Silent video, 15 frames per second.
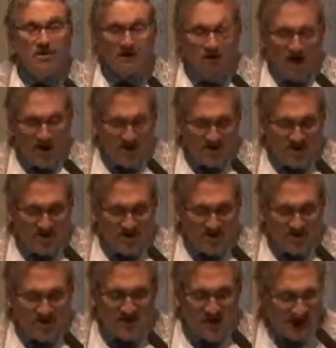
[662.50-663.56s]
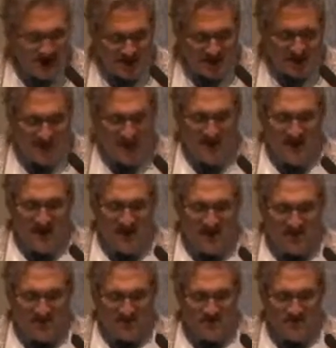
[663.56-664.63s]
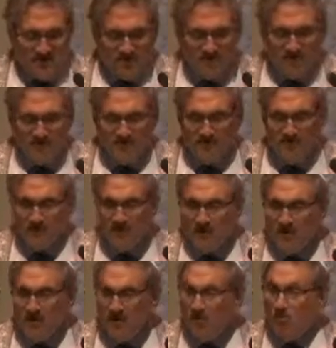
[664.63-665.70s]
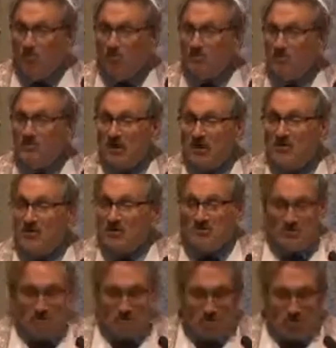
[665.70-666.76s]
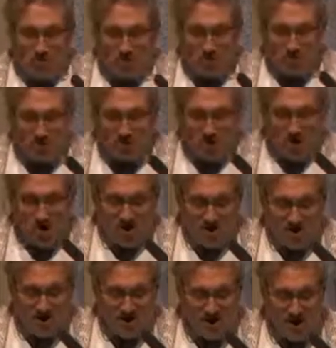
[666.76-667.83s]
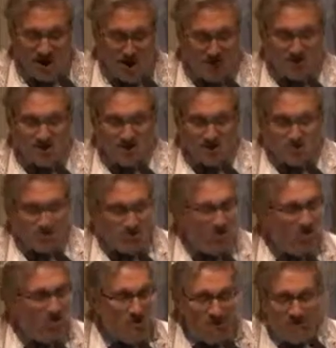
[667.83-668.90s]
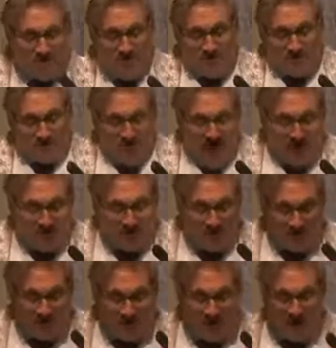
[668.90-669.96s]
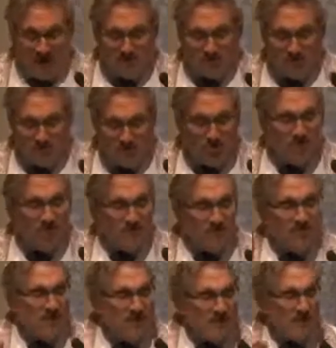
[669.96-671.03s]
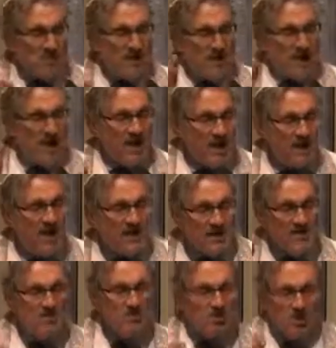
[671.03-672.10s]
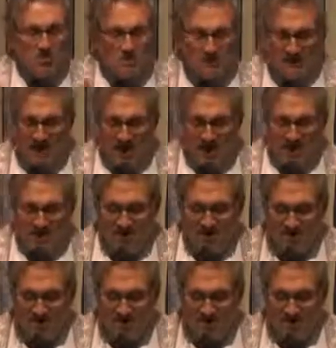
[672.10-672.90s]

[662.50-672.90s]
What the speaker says: on death and dying, not yet. A moment later, Mrs. Schwartz was gone. I searched all over for her, found nothing, but I'm sure to this day that she was there.